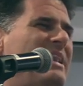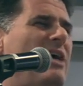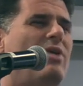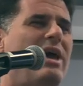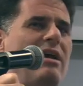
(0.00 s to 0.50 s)
and
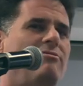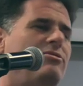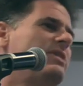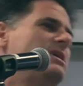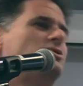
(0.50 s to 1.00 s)
how
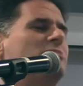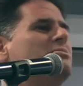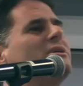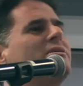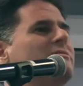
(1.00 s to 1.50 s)
careful they
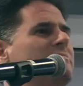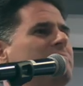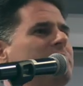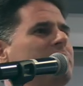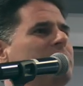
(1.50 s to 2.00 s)
should be
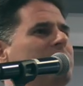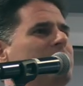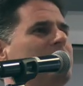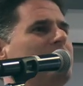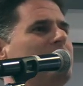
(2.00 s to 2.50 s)

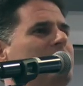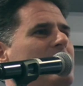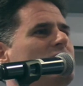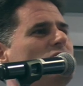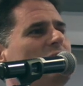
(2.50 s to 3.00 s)

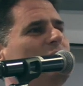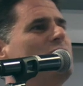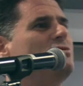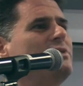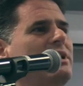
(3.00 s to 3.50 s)
and
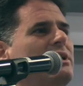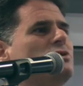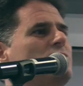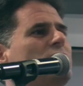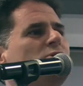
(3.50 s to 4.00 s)
simply treating
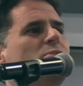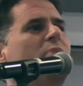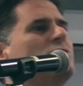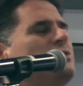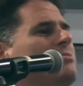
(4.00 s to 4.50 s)
Israel as a
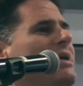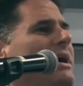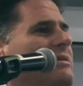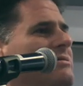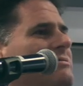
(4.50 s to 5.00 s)
punching
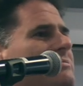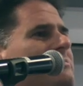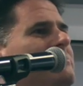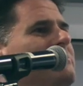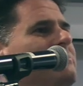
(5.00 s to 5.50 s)
bag,
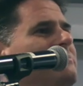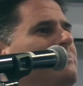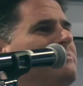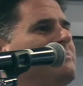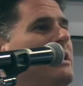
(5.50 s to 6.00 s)

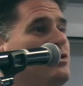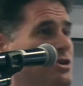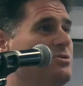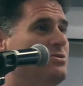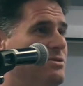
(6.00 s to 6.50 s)
as
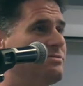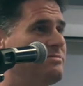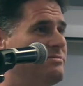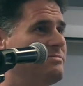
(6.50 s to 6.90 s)
Jews,